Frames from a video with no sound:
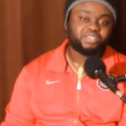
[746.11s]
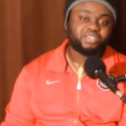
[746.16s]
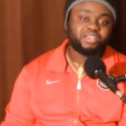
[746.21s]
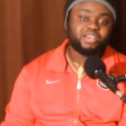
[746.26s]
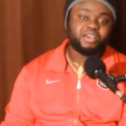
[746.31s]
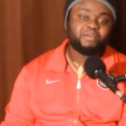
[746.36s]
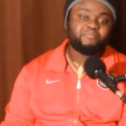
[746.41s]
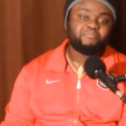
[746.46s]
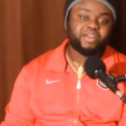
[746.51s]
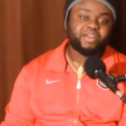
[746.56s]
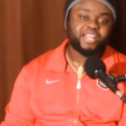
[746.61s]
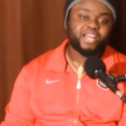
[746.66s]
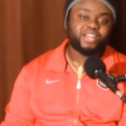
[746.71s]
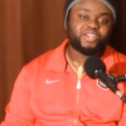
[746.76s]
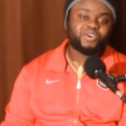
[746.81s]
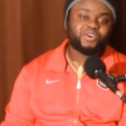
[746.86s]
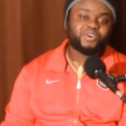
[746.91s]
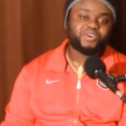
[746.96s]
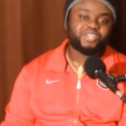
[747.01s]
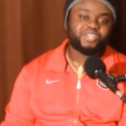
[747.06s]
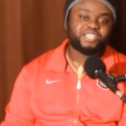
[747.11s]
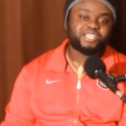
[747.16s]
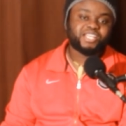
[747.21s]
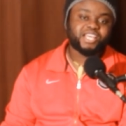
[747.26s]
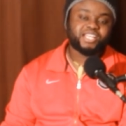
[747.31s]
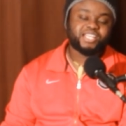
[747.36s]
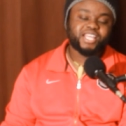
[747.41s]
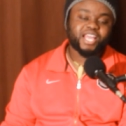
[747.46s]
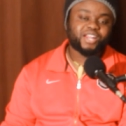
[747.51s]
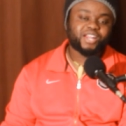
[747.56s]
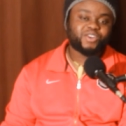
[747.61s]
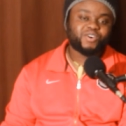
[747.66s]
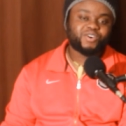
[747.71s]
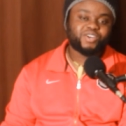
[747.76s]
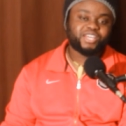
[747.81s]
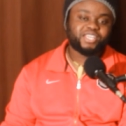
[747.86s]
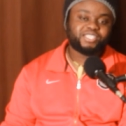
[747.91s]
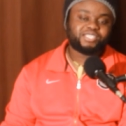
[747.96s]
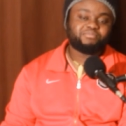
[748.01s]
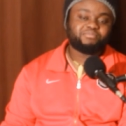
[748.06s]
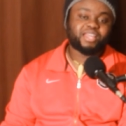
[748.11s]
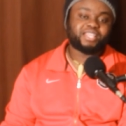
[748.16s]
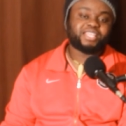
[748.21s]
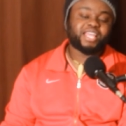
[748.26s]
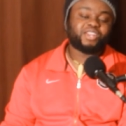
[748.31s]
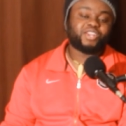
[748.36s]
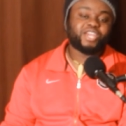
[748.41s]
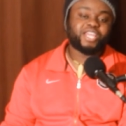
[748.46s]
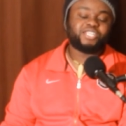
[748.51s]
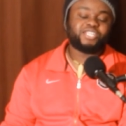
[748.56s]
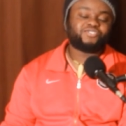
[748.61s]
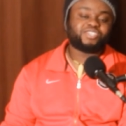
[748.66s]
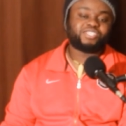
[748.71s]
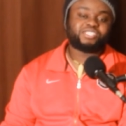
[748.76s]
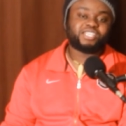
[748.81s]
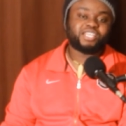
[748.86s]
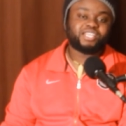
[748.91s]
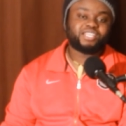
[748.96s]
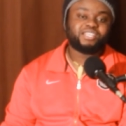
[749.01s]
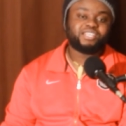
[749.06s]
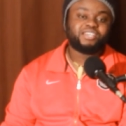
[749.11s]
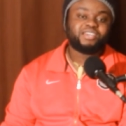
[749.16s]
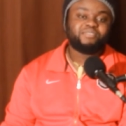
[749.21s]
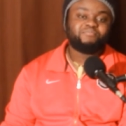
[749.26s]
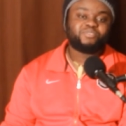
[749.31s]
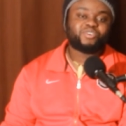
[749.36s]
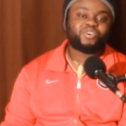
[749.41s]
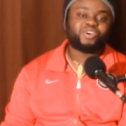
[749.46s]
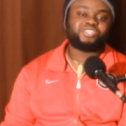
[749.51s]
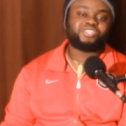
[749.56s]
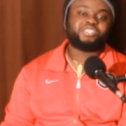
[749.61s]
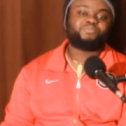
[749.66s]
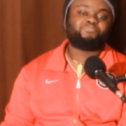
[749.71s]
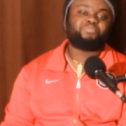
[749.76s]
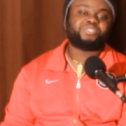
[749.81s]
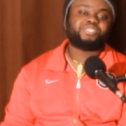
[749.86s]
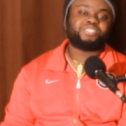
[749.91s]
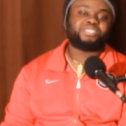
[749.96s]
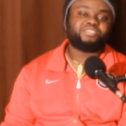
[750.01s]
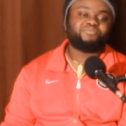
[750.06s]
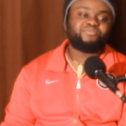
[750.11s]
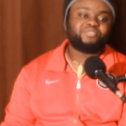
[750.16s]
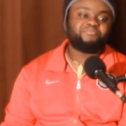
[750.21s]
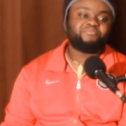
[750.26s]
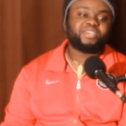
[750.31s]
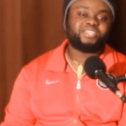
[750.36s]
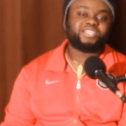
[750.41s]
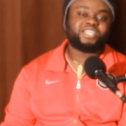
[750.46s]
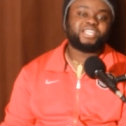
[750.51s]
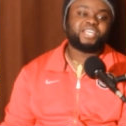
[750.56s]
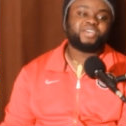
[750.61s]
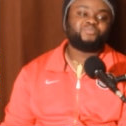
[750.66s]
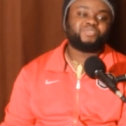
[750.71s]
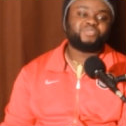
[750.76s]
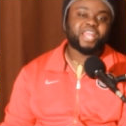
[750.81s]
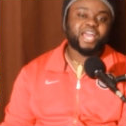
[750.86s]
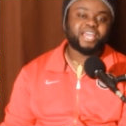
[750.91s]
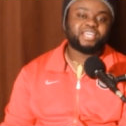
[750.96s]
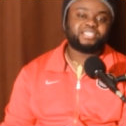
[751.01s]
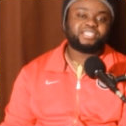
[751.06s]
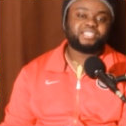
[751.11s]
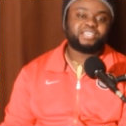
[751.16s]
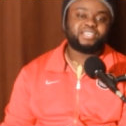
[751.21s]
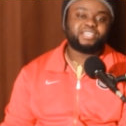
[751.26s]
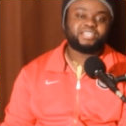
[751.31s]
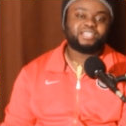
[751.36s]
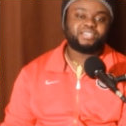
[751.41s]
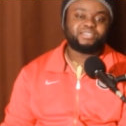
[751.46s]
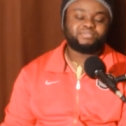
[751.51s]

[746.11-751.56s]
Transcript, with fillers: Uh, according to the not, media, he hasn't not, given. It seems like they are not interested. Of course, because it's positive image, and they look, like the, look.